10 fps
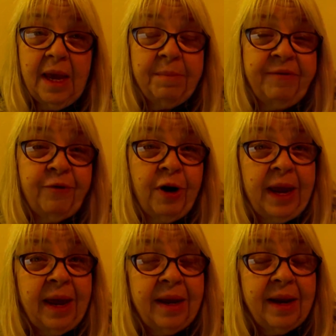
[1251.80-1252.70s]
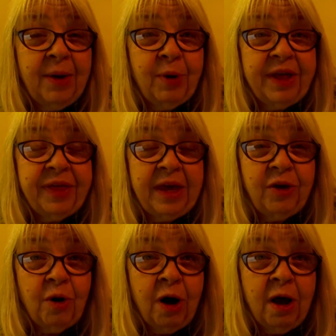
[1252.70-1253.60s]
Before I end, I want to thank
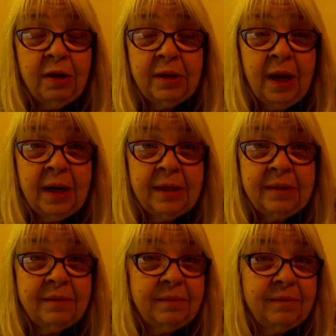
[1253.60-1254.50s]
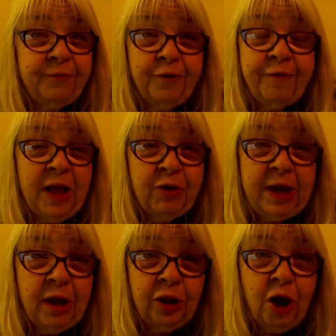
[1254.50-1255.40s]
you all uh, for
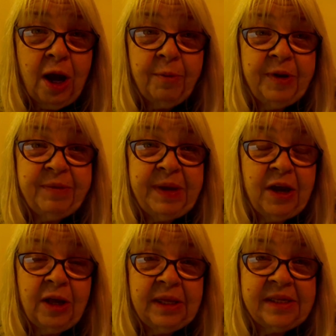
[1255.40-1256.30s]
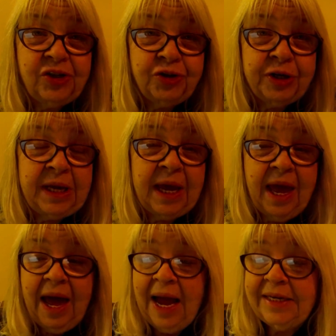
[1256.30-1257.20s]
following along with me on this journey.
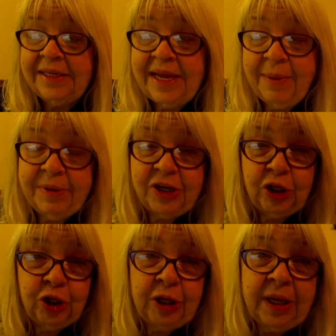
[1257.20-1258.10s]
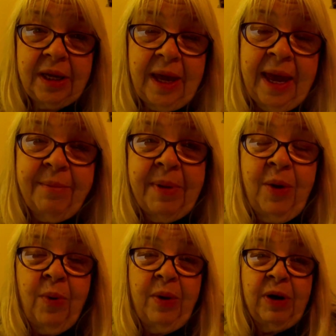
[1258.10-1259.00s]
I just happened to look at my
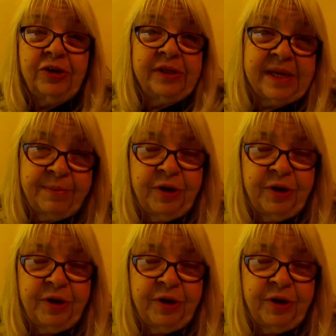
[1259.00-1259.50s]
Weight Watchers app.